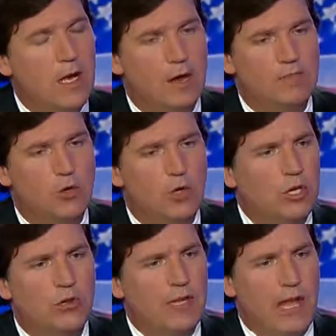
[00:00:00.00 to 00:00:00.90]
Um, so
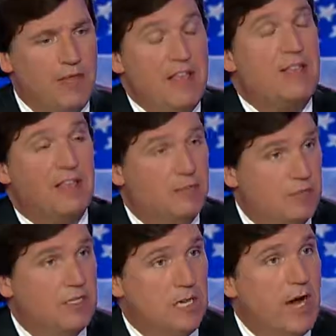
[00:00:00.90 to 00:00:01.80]
clearly, I think that's
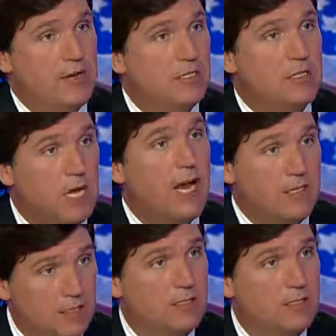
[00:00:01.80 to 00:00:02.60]
designed as a sign